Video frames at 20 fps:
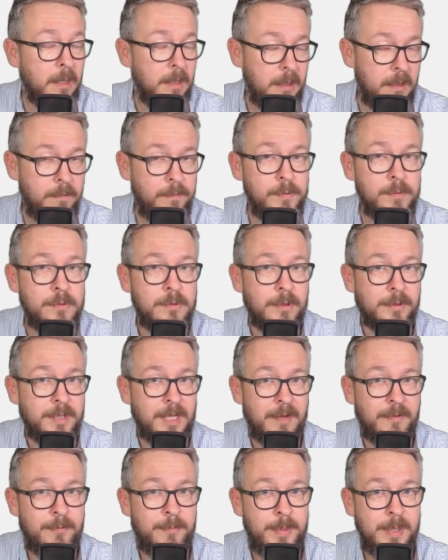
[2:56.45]
If you do not
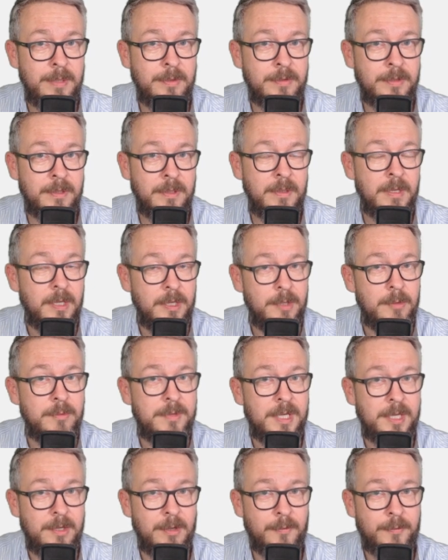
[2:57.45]
have printer, you
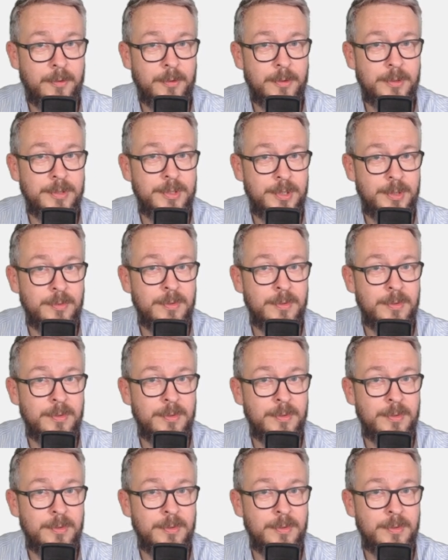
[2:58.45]
can of course